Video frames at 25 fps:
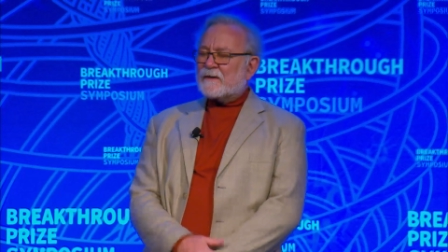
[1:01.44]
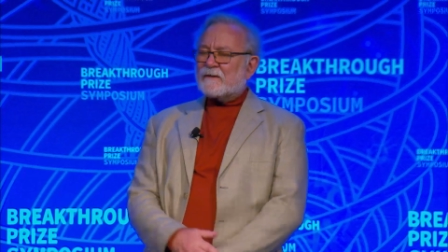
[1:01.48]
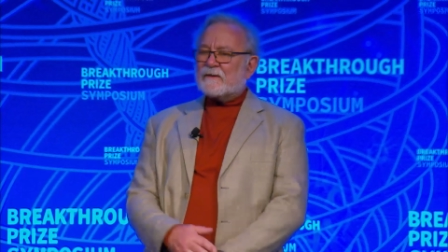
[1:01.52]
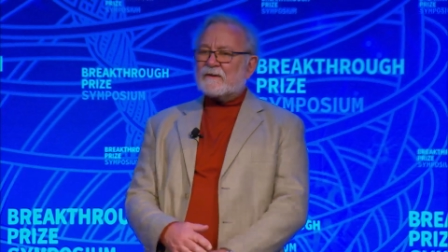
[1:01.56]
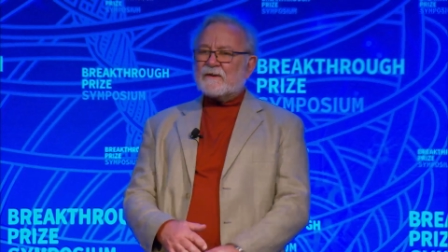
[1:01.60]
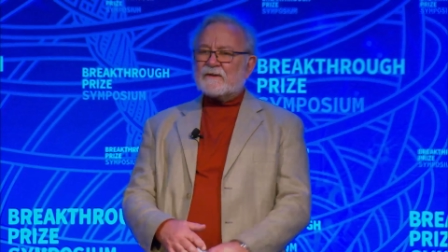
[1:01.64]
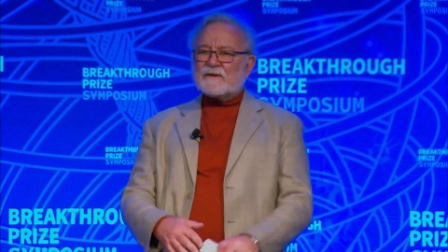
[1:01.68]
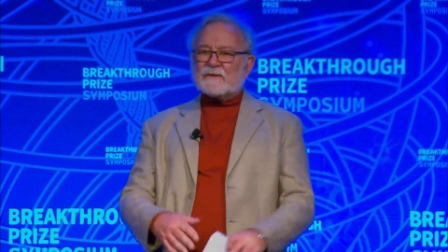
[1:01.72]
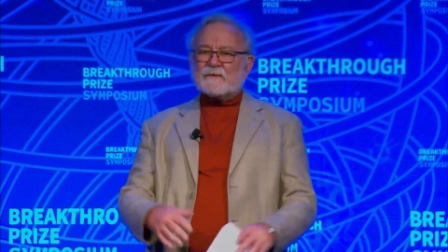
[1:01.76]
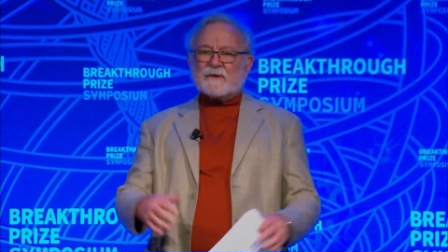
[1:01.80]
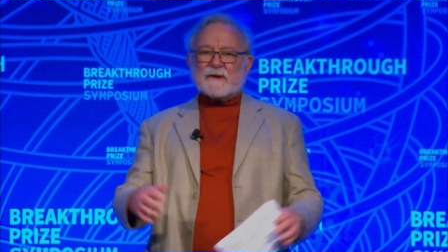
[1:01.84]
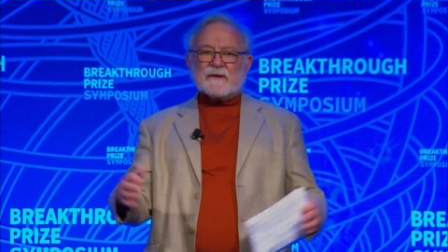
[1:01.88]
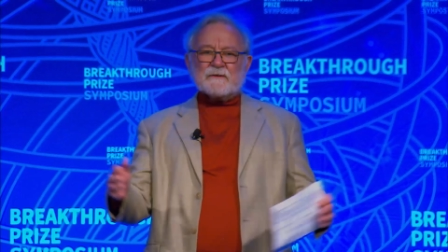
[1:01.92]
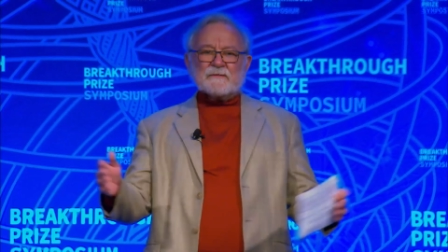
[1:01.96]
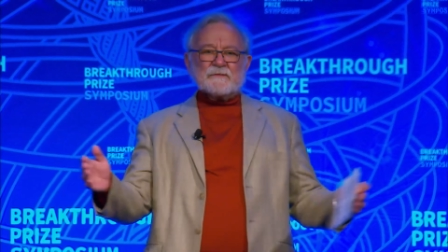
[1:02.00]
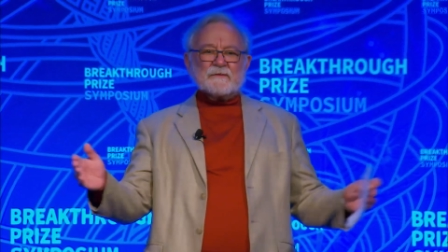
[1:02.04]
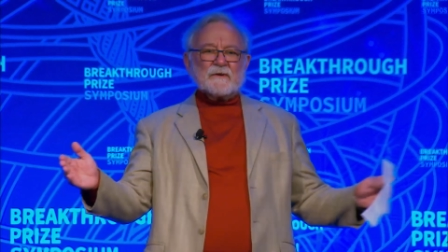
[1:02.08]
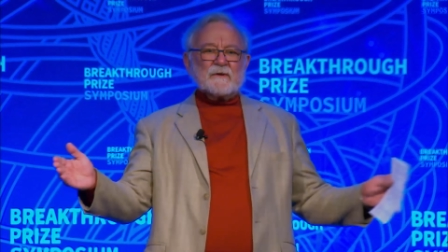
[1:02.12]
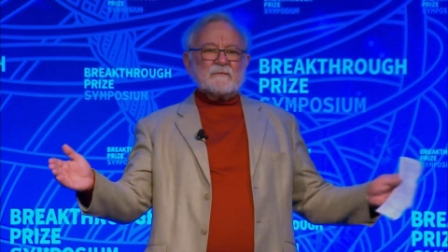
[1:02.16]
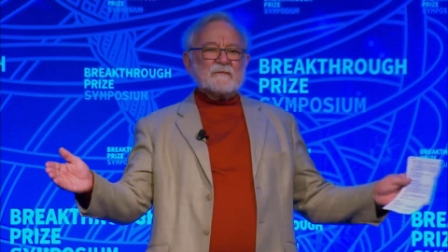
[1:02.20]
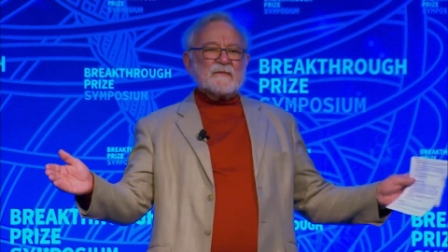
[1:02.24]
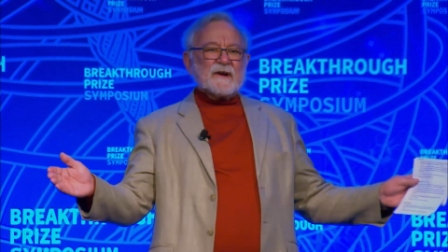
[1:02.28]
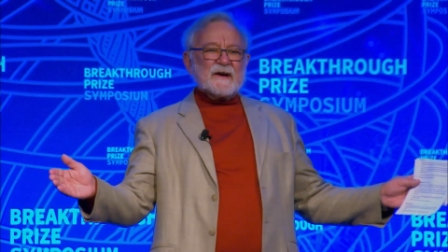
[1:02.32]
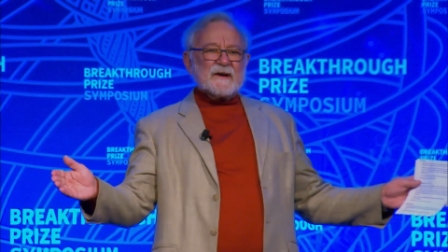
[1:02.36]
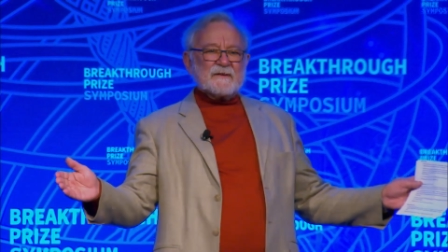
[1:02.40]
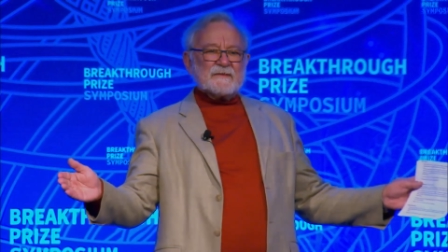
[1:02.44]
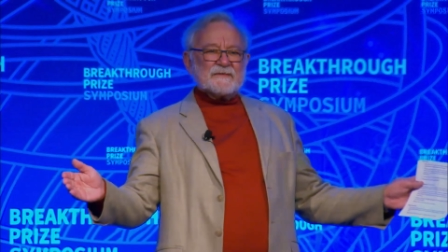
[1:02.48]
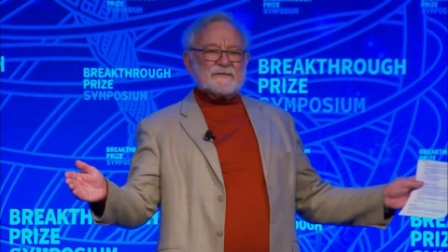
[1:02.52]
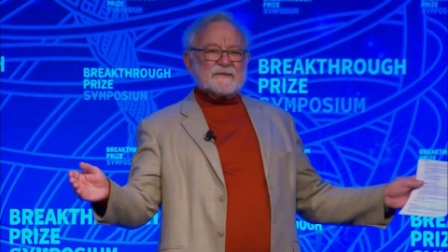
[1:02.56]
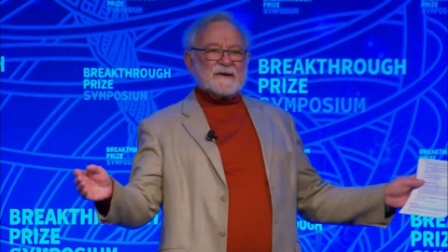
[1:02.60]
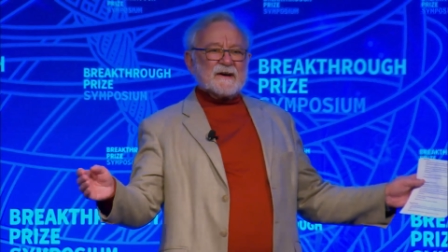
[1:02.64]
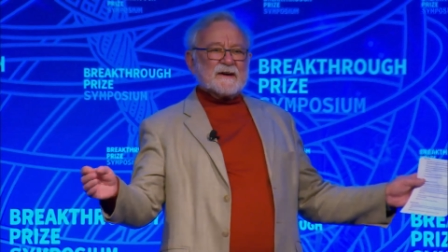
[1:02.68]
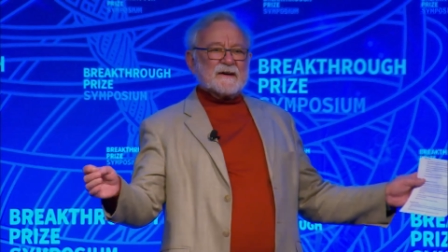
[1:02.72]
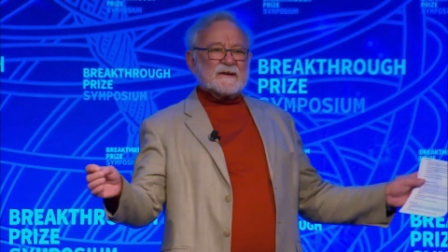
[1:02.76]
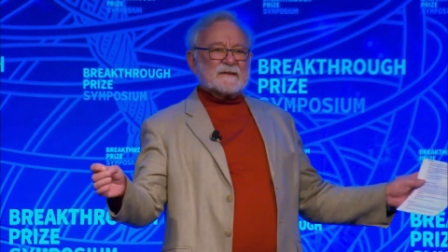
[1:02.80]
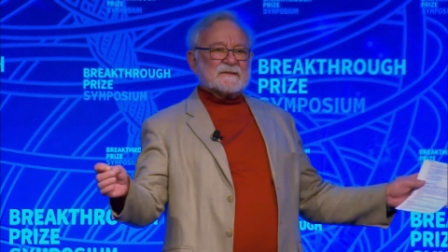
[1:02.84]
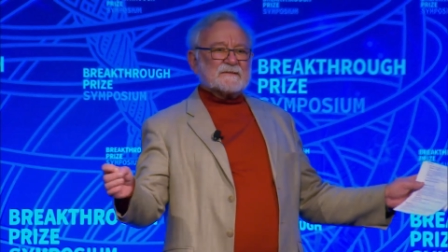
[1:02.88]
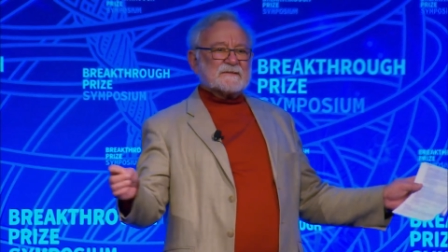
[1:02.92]
all the way from life
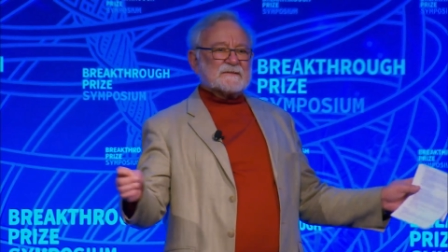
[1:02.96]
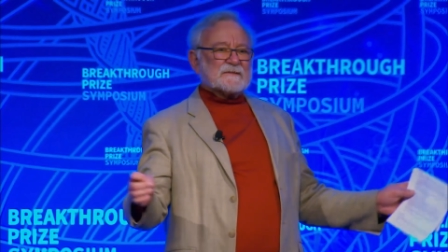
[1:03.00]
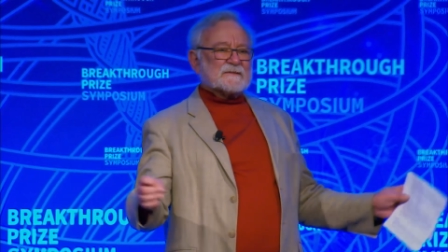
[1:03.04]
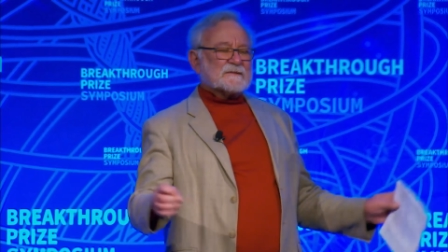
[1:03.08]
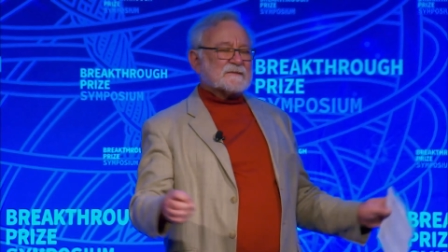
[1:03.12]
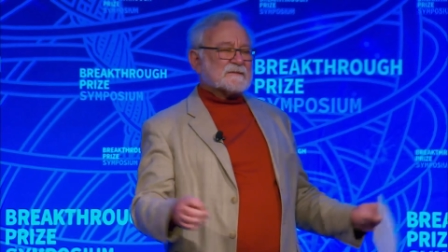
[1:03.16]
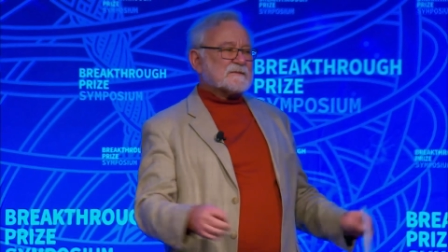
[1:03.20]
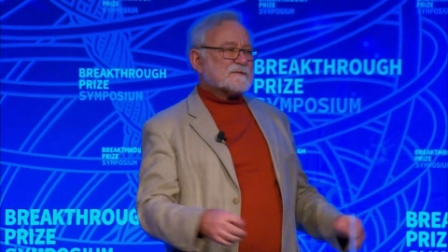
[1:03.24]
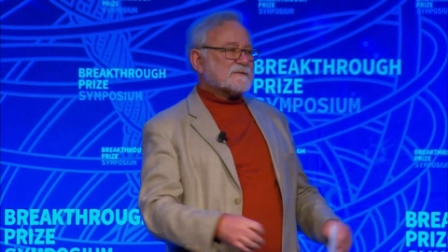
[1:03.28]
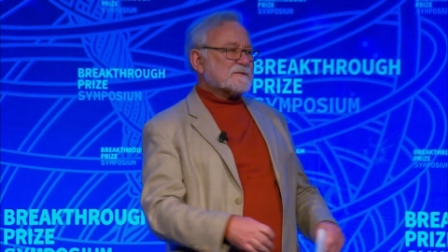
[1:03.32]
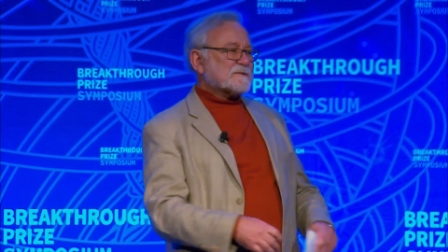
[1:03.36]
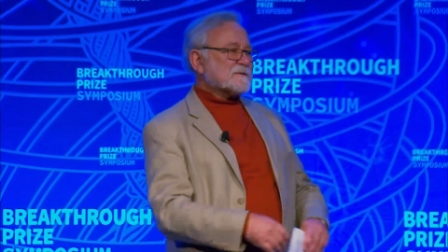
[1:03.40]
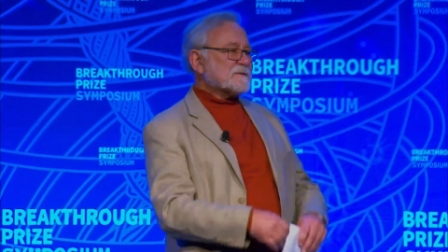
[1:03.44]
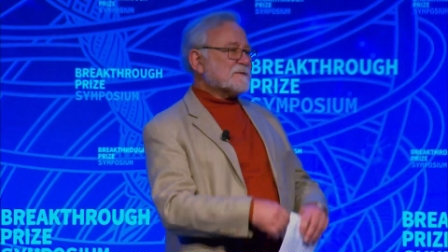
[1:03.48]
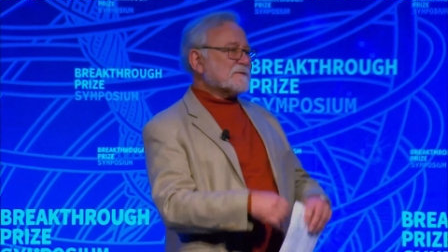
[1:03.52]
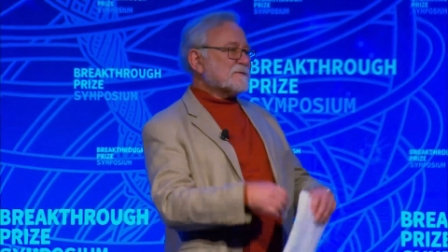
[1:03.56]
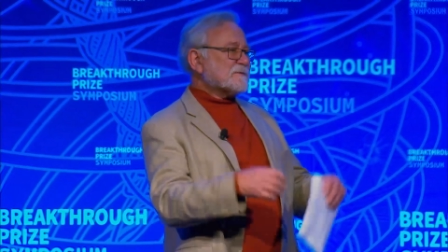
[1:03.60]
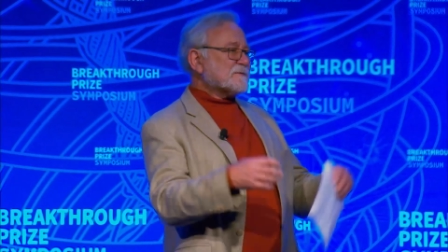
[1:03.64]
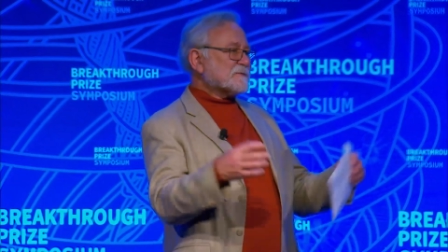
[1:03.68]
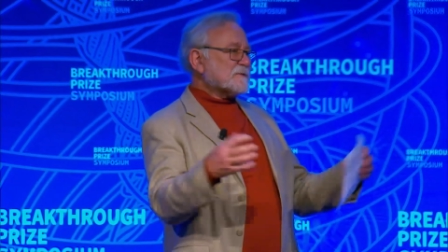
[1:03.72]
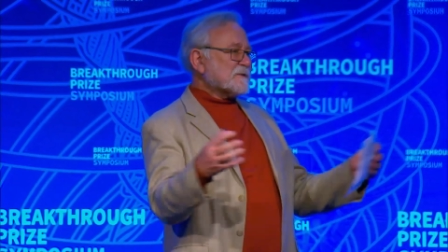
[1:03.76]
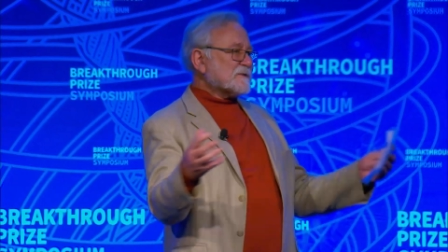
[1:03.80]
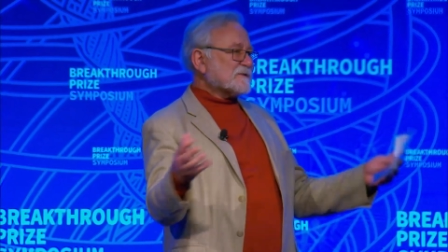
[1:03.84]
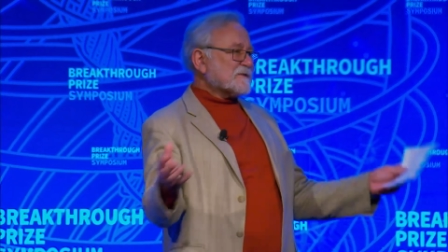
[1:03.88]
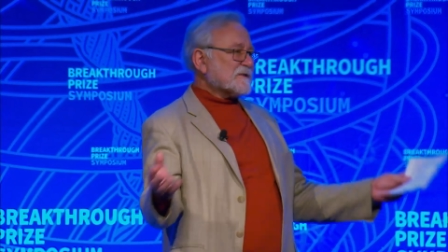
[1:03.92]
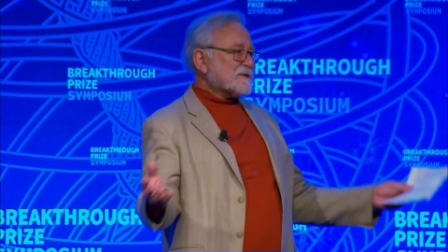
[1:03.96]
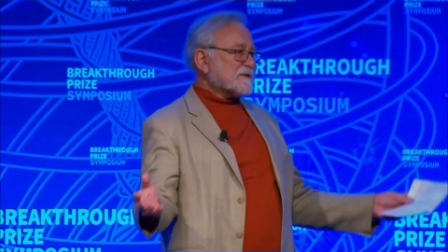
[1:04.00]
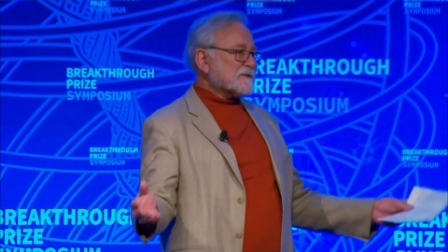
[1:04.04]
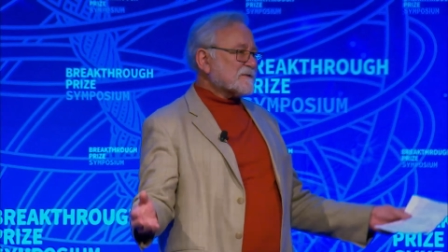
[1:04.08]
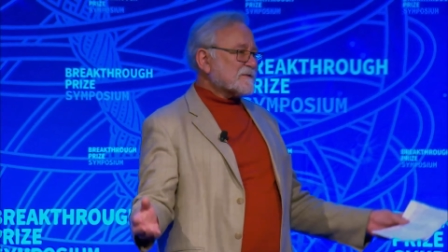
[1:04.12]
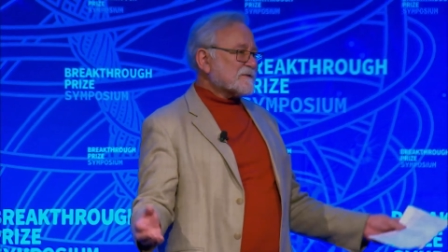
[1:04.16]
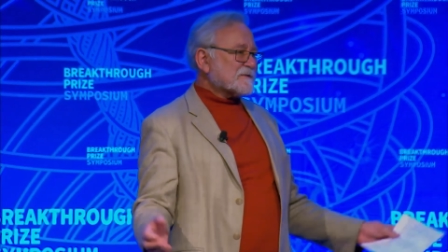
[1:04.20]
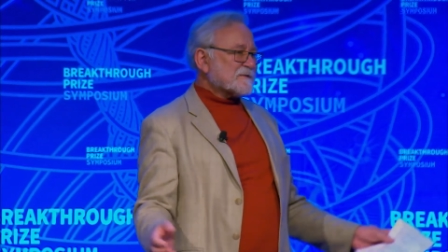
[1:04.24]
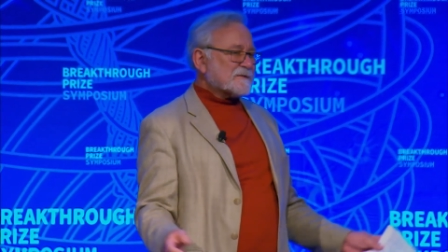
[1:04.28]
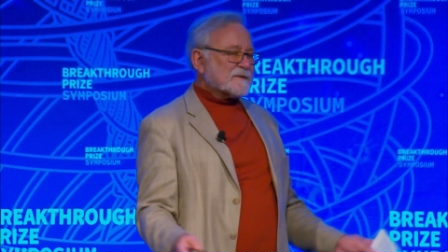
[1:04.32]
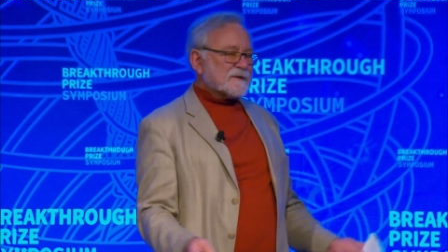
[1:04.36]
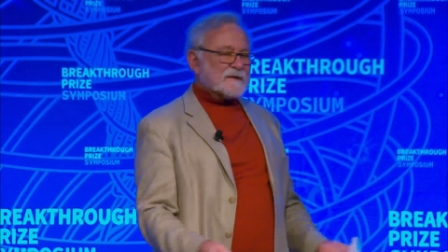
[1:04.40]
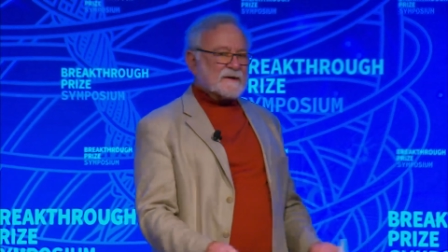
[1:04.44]
sciences to
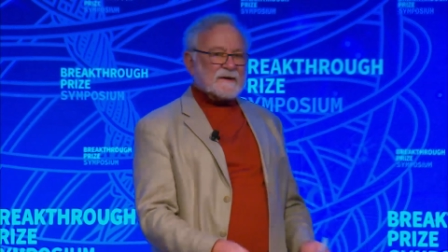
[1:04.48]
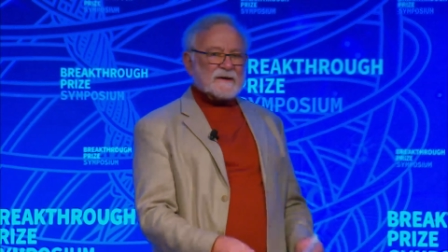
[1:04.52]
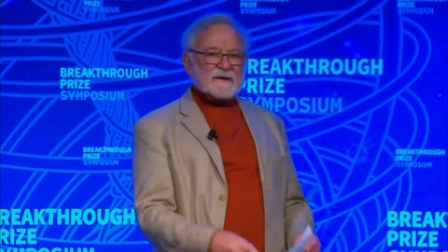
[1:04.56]
physics